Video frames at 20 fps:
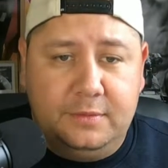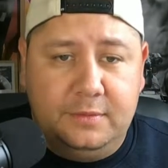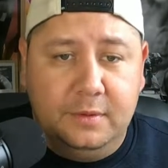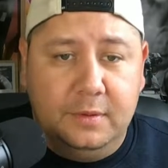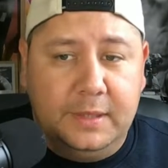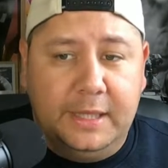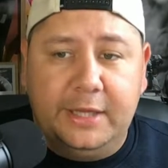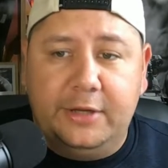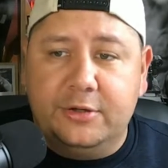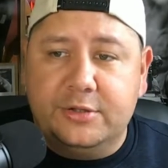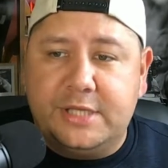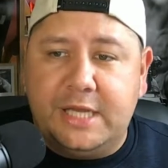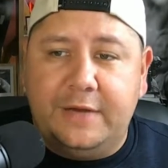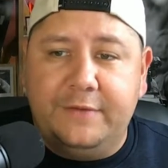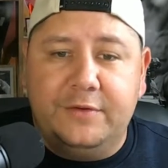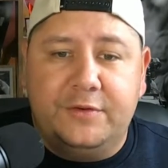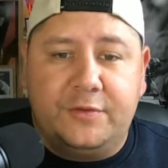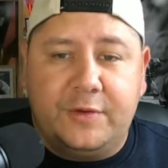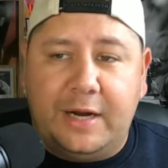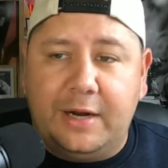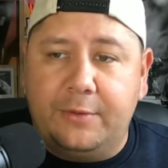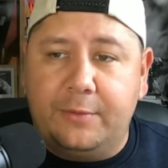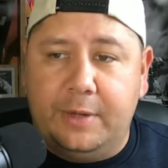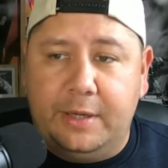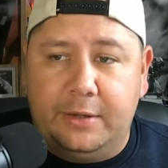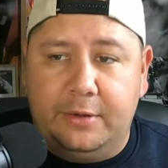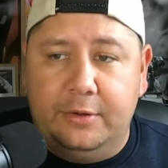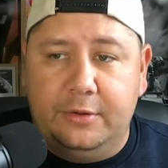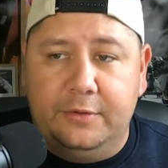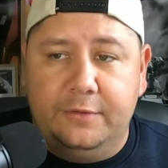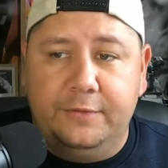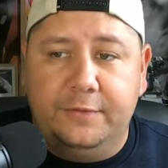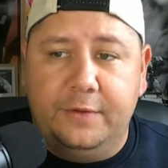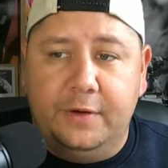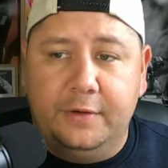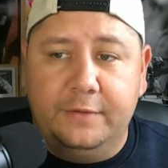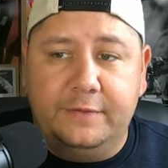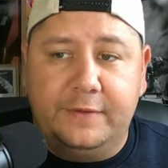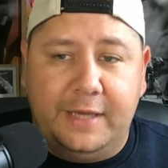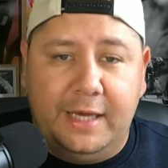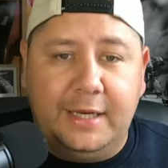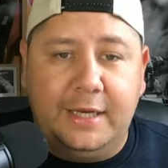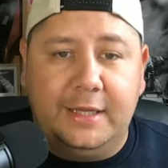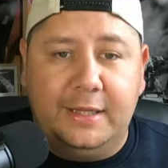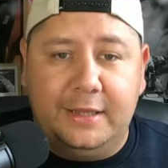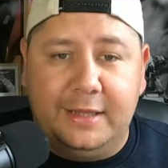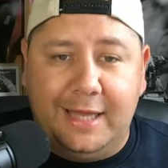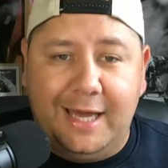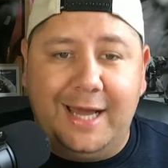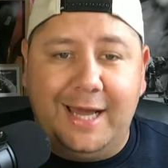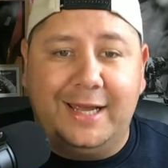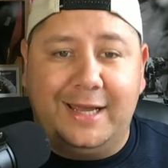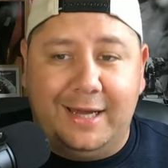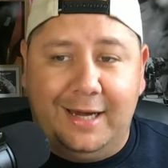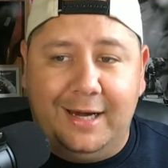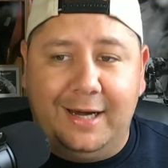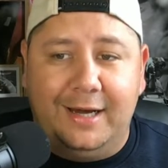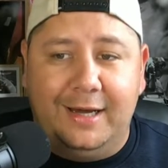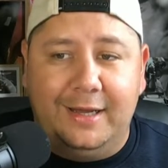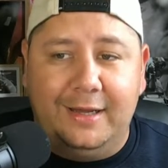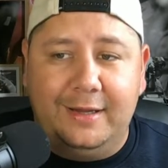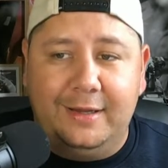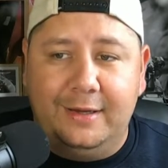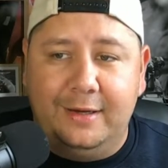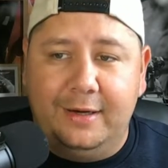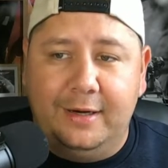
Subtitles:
Lakers have a track record of getting that guy,